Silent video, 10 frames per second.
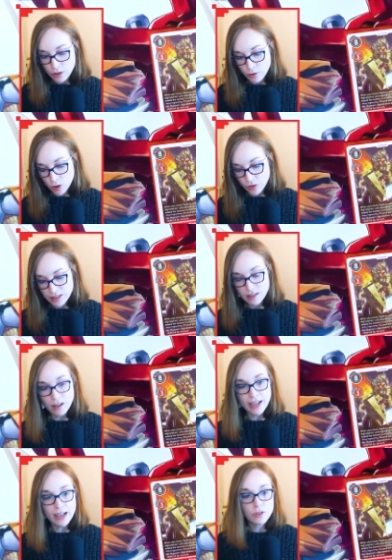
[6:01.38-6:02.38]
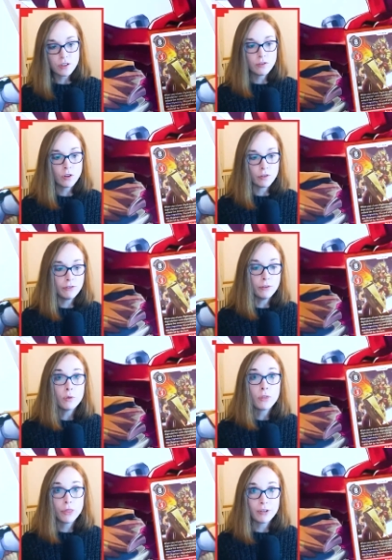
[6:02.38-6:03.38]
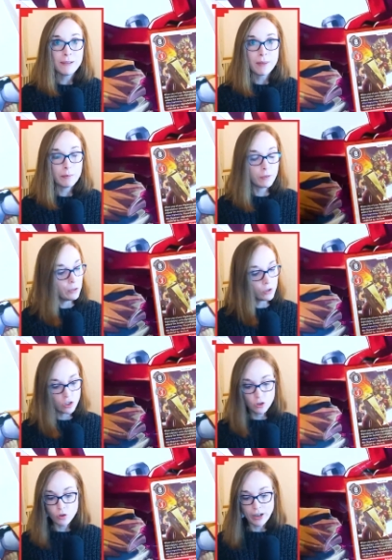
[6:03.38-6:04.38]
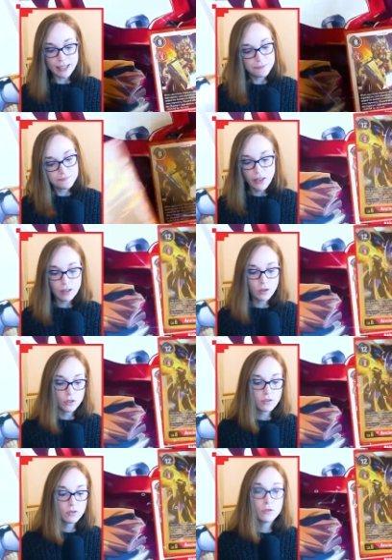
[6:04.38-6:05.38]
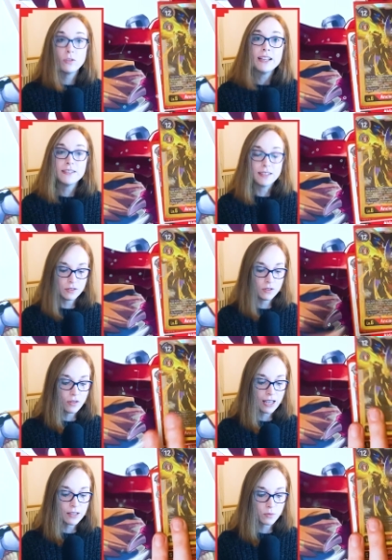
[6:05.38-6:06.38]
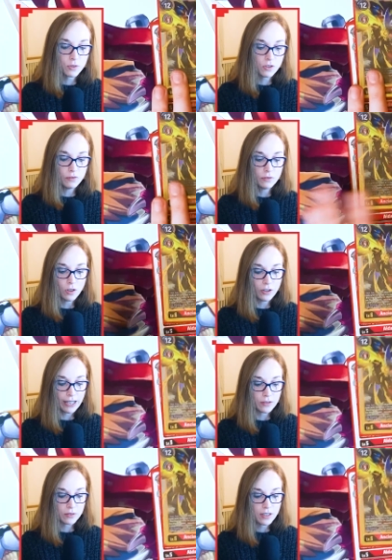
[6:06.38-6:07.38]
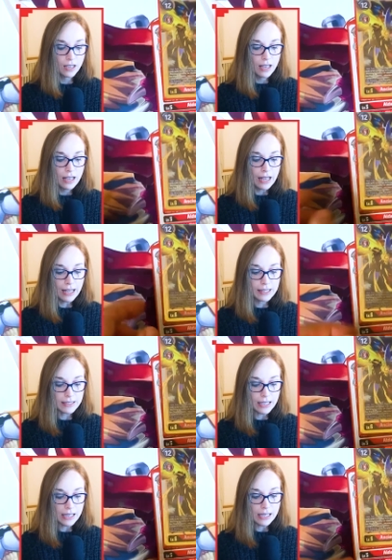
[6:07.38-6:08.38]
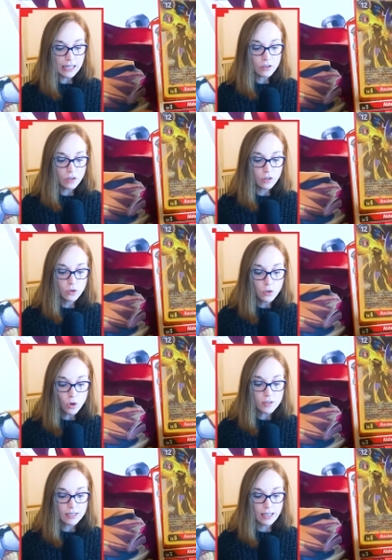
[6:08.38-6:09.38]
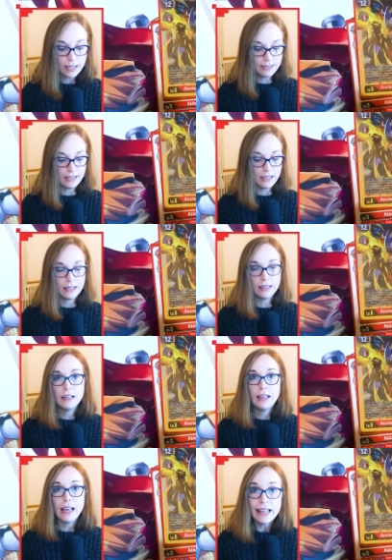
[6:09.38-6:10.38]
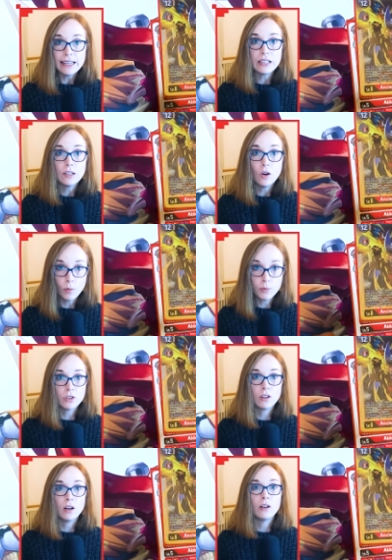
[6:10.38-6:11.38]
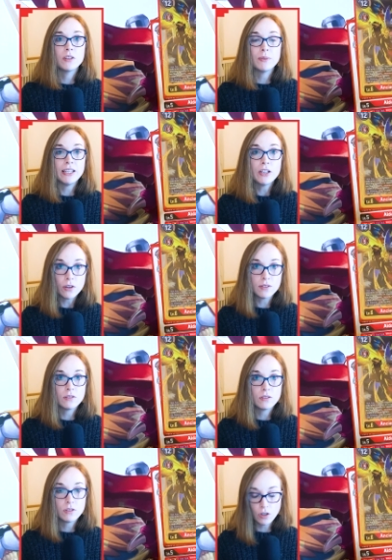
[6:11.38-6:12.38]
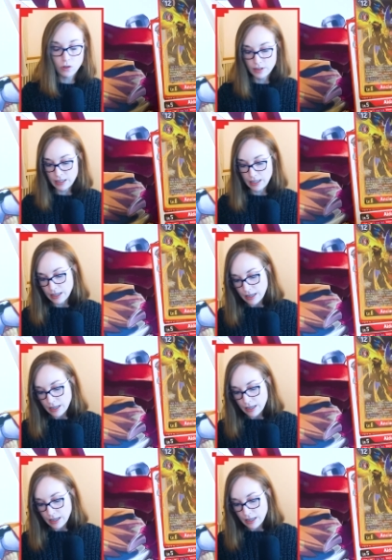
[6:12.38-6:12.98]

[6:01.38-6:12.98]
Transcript: you've got this guy out, so you've got your full 3 memory, which is great. That costs 3 to then do that once you've gone out. And he's not hitting any option cards when he goes into security.